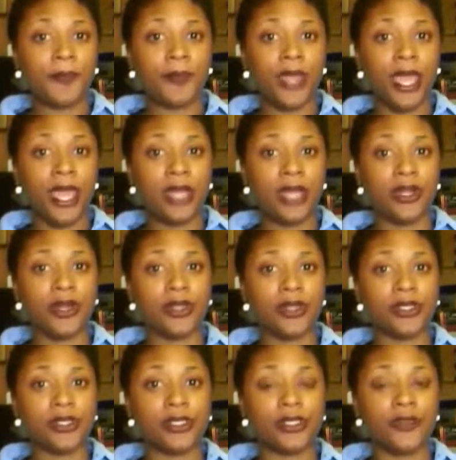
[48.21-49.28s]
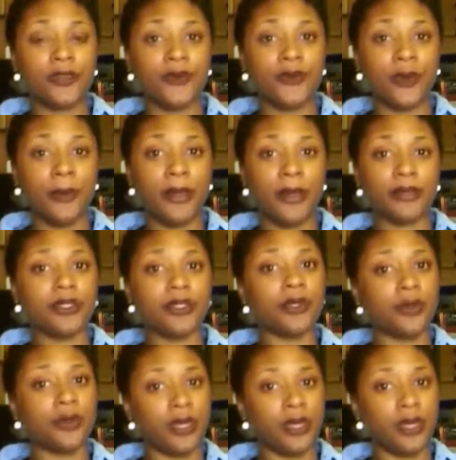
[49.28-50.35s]
had hers for about
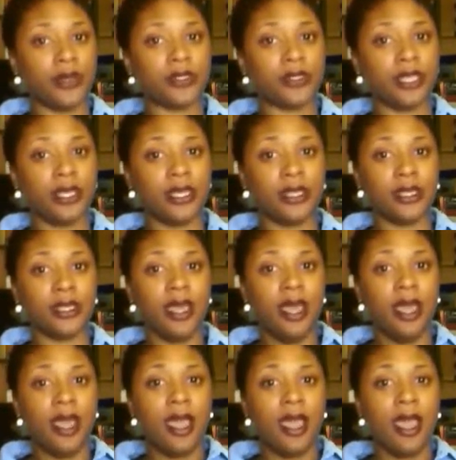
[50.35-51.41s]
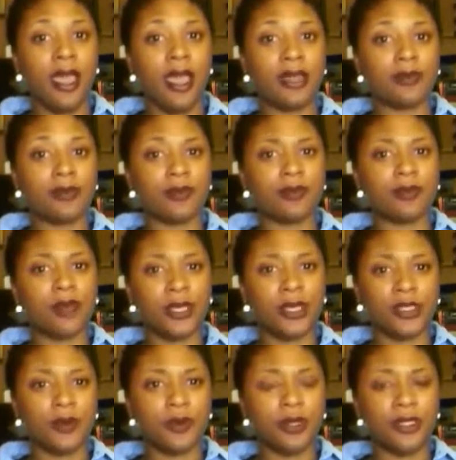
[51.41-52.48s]
2 years. And I
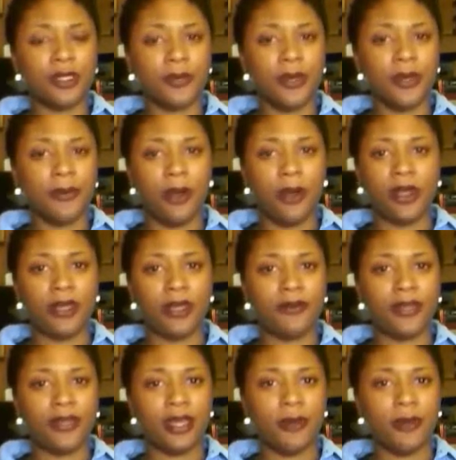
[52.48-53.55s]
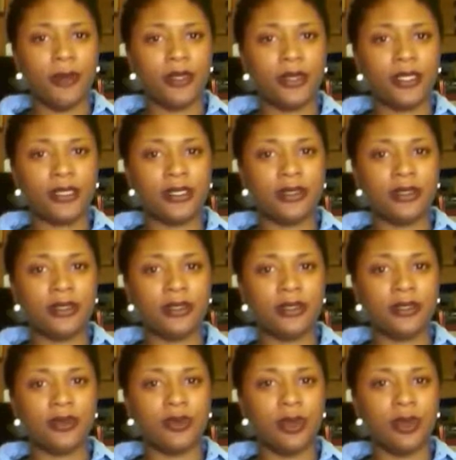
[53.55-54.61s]
just wanted to be a part of it. I wanted
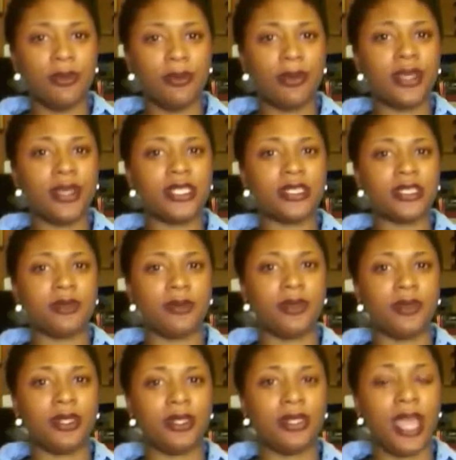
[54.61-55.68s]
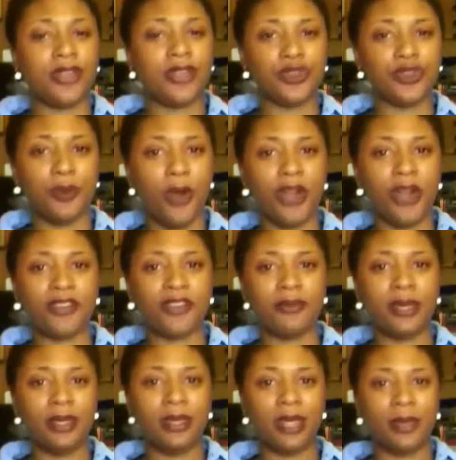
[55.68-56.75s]
to embrace the natural part of
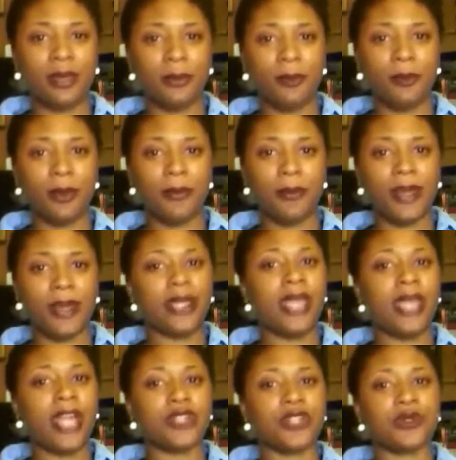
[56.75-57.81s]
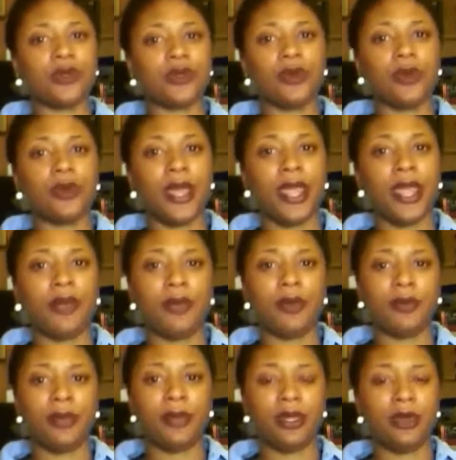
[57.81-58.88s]
me, like what my natural hair
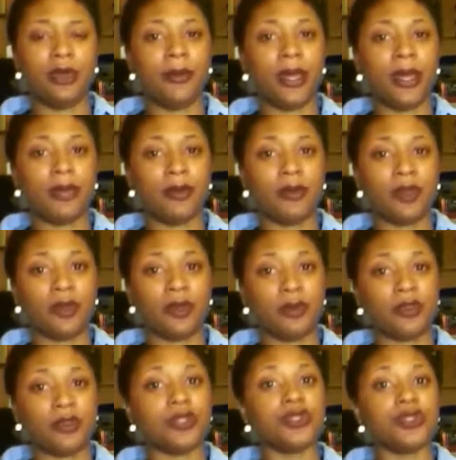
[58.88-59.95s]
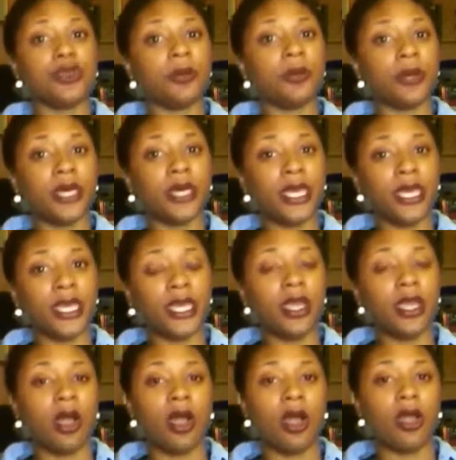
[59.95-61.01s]
would be, no matter whether it was super
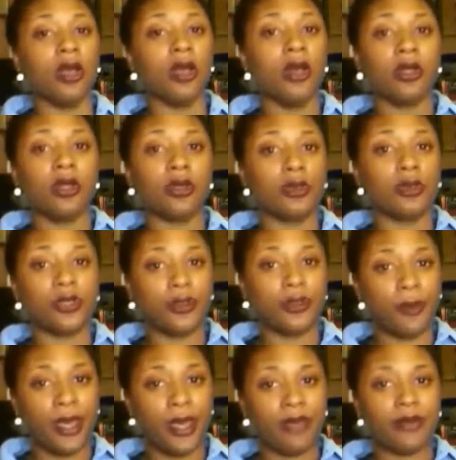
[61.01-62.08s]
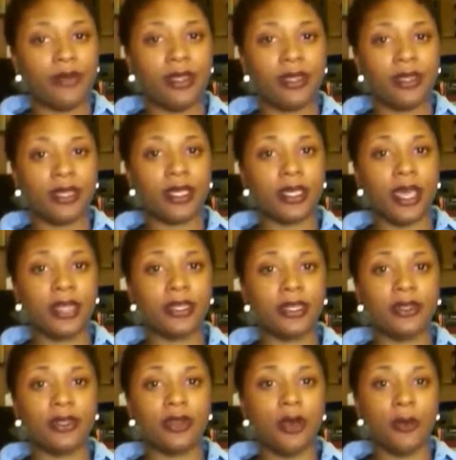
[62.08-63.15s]
kinky or loose and wavy. Like, I
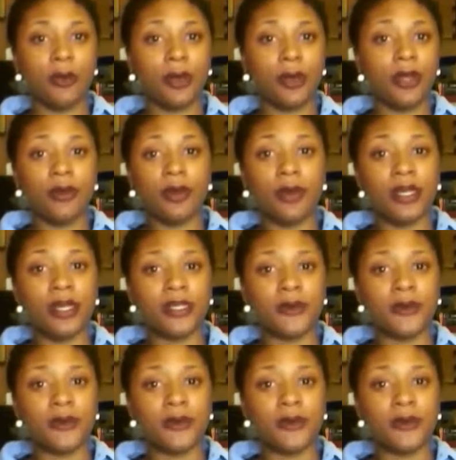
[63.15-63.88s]
didn't know what it was